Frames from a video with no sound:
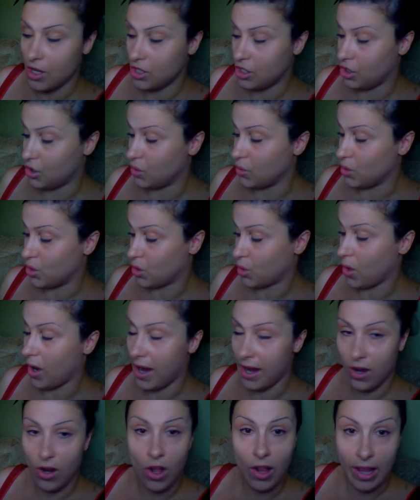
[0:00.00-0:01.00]
to
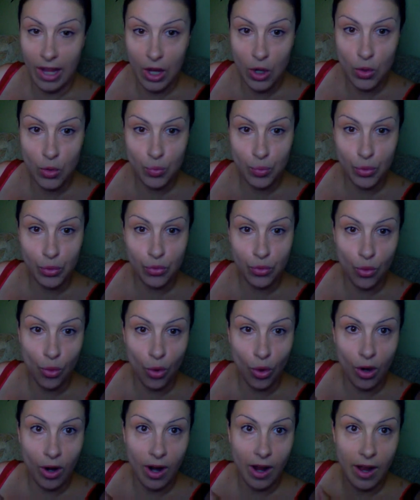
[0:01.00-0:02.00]
try it all out
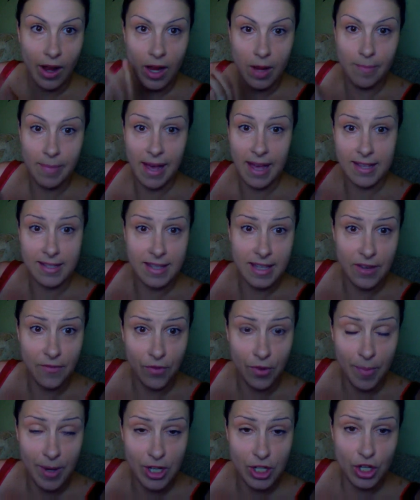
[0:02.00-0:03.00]
before I pass the
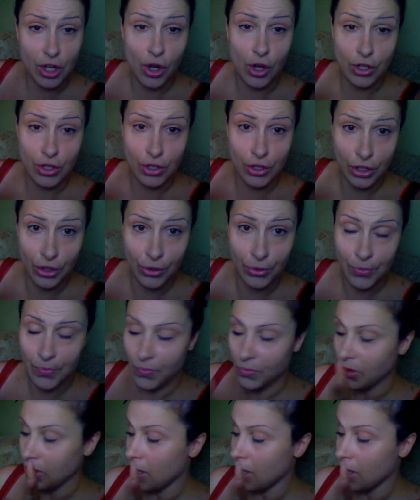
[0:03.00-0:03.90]
information on to you.